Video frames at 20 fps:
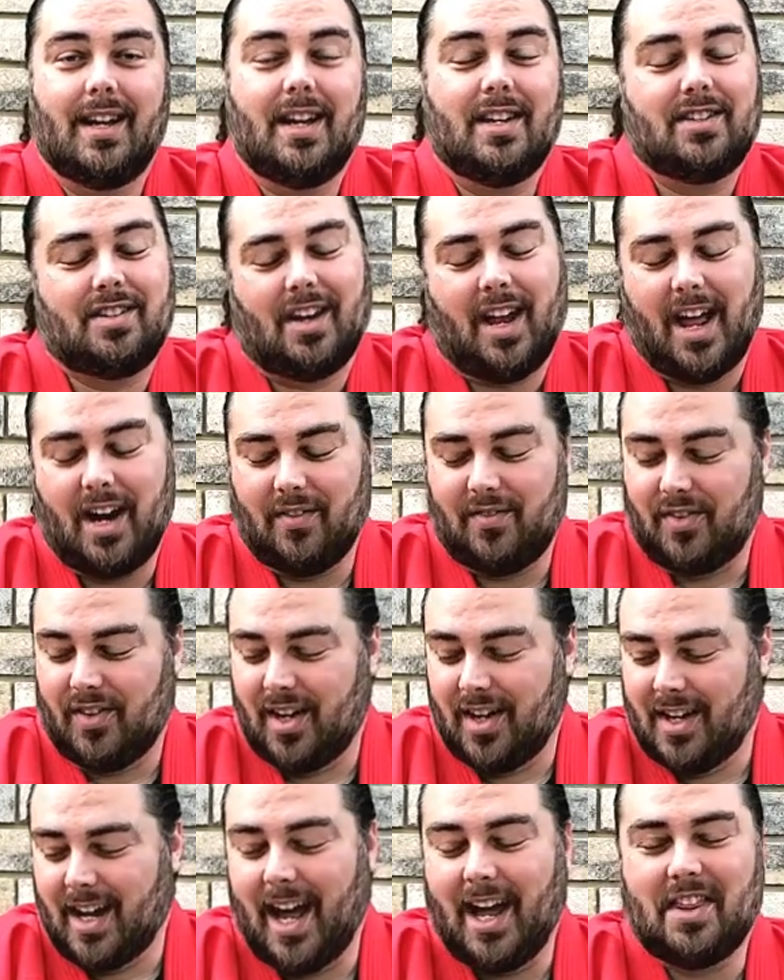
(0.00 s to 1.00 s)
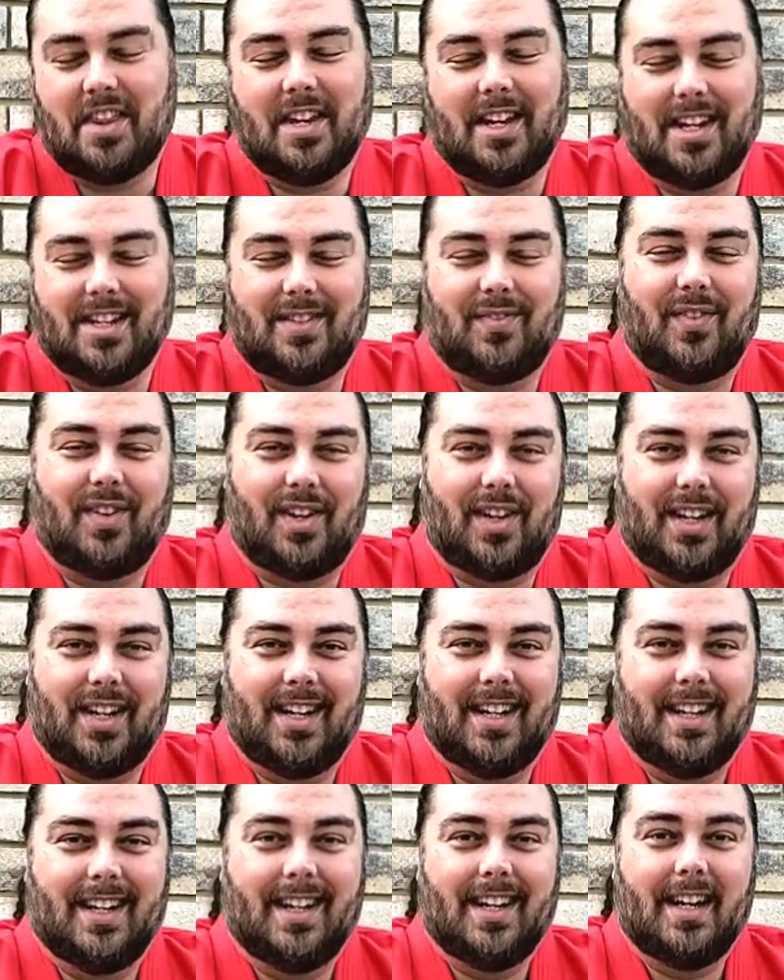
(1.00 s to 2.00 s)
It's a lot of fun. I think it's funny.
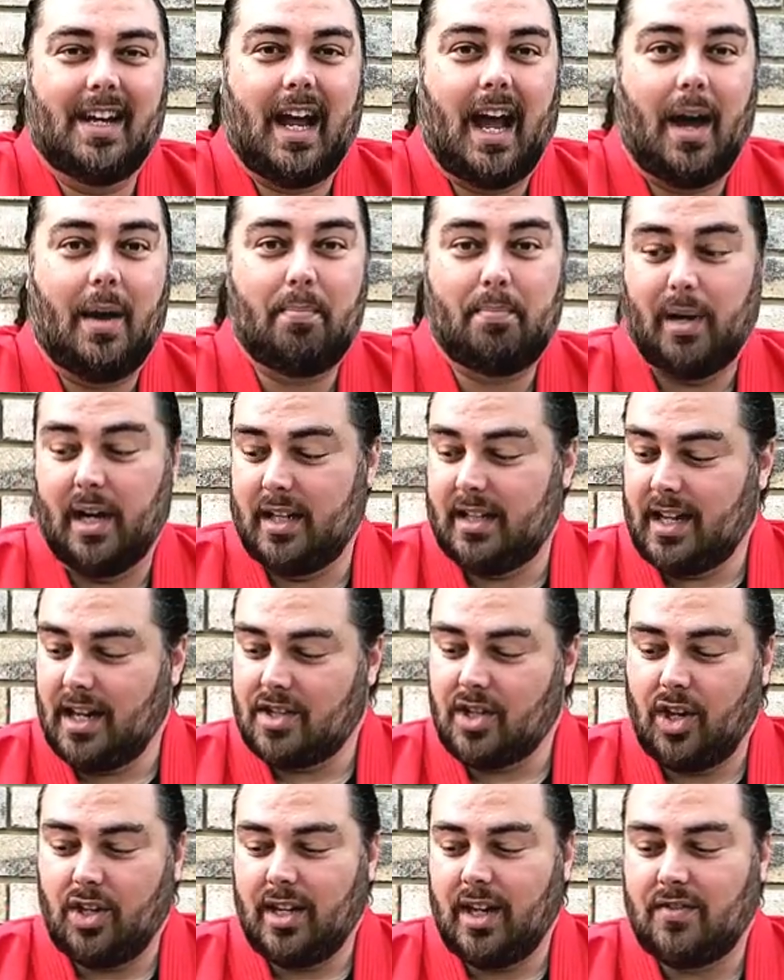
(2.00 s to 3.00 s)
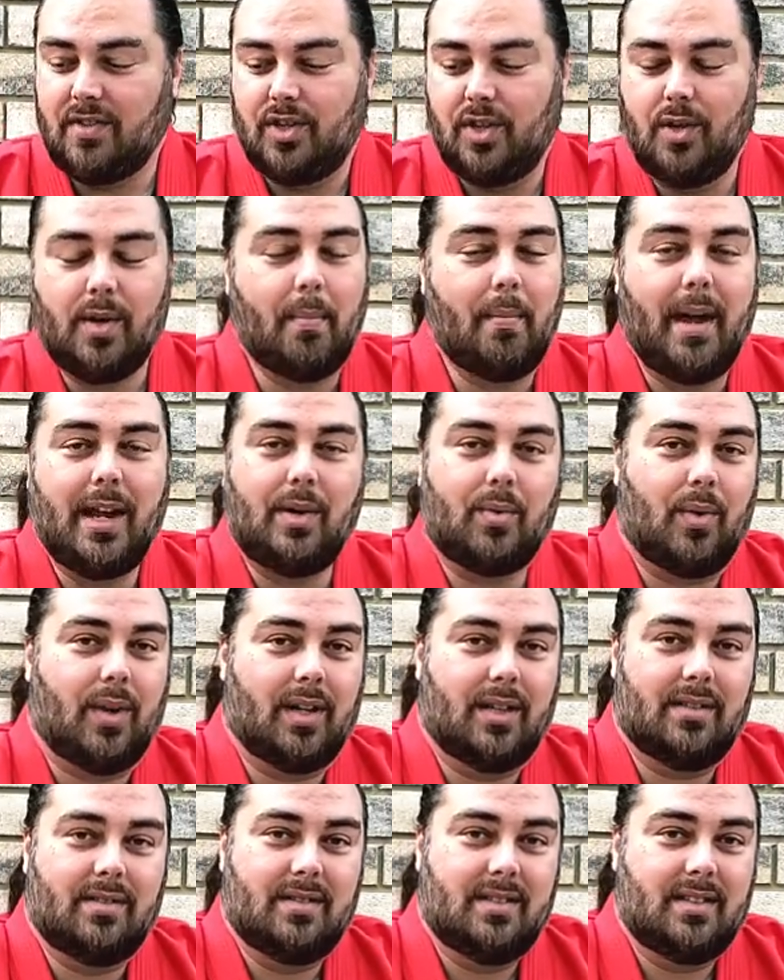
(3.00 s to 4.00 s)
But that's all you have to do to make one.
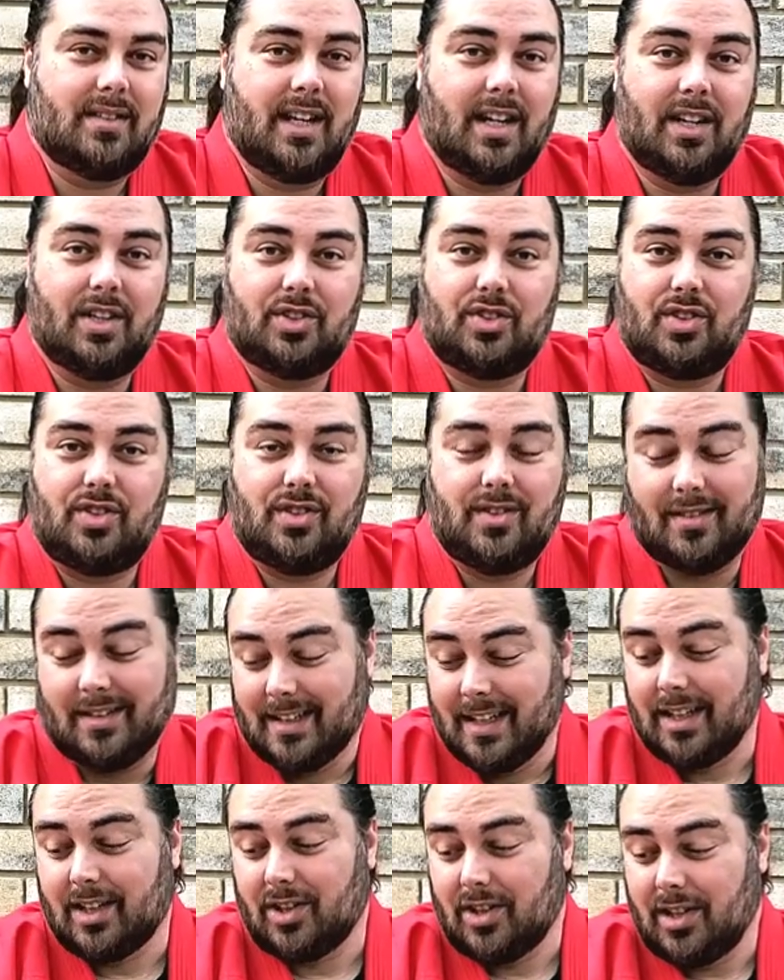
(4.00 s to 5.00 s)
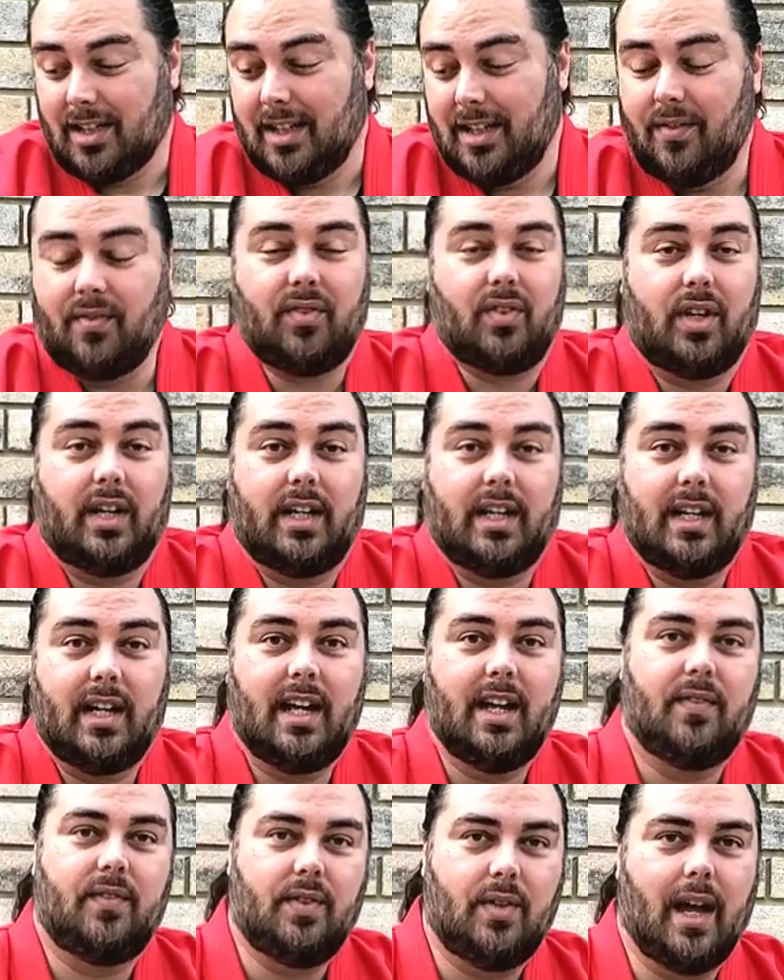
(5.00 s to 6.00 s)
They're literally free
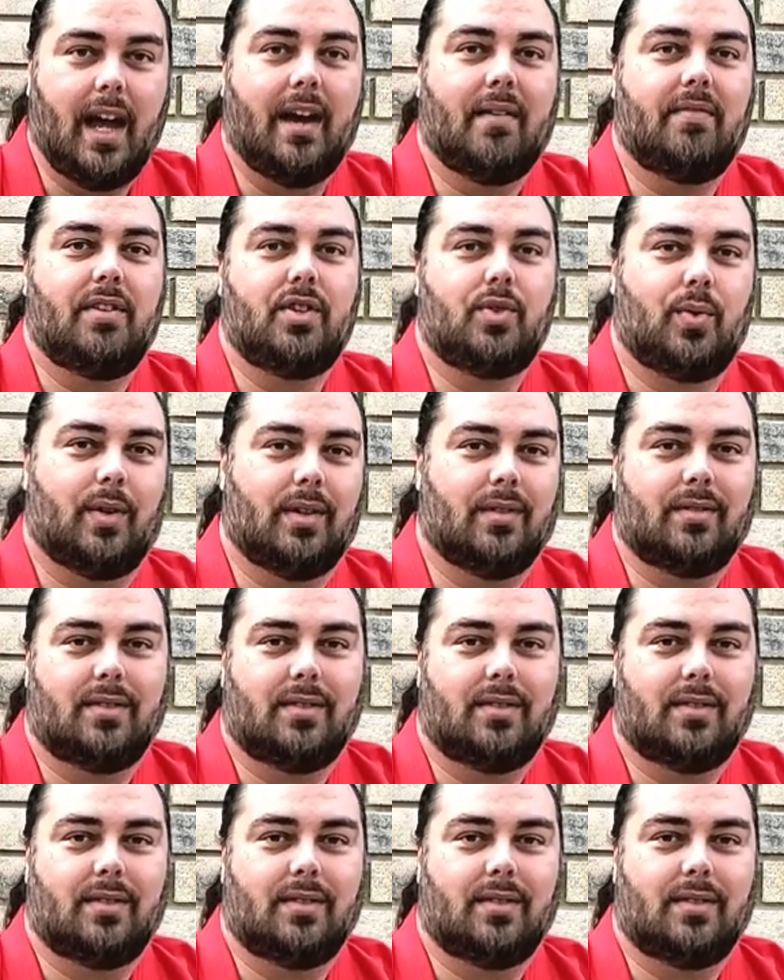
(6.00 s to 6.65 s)
if you have the drill.